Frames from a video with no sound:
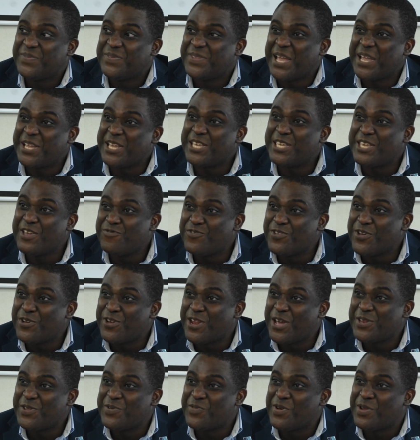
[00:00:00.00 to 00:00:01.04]
I could give you
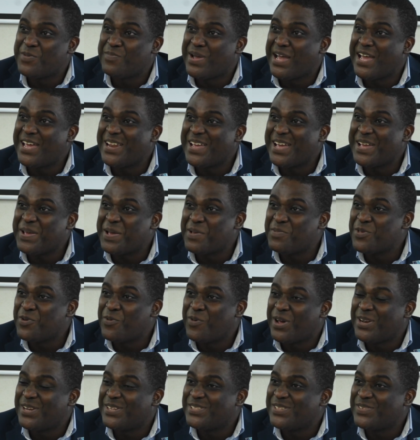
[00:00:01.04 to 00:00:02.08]
another one, but I don't
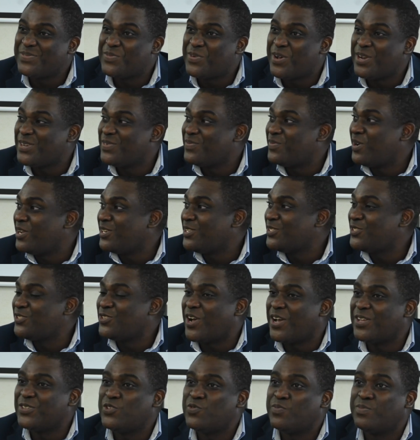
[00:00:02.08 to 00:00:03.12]
want to
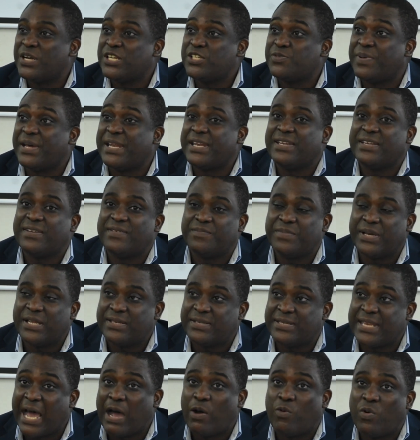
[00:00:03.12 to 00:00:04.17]
talk too much. But
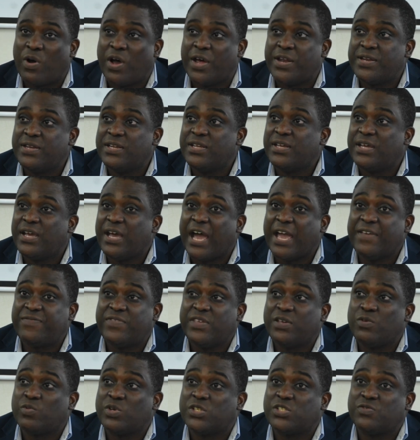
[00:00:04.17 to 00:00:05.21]
that one, I
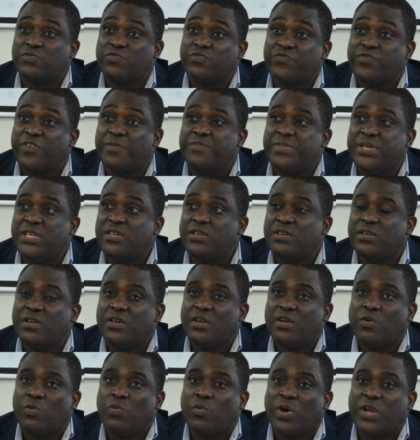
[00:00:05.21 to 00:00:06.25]
think, was, for me,
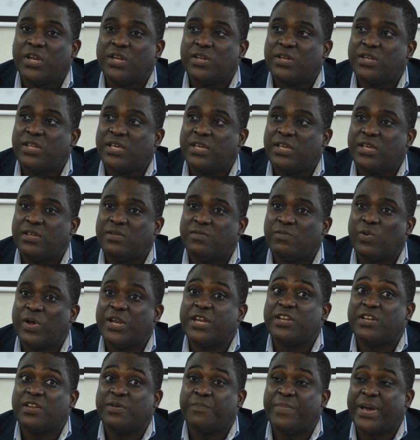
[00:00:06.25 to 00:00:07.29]
one of
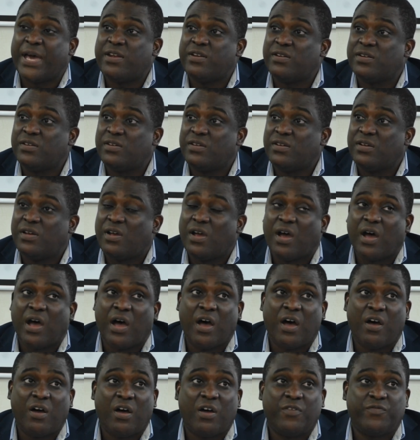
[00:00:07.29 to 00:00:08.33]
the better
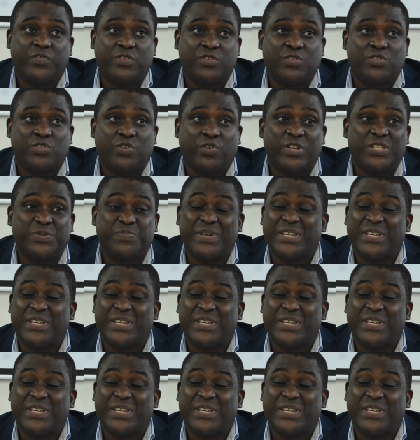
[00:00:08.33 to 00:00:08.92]
of the stories.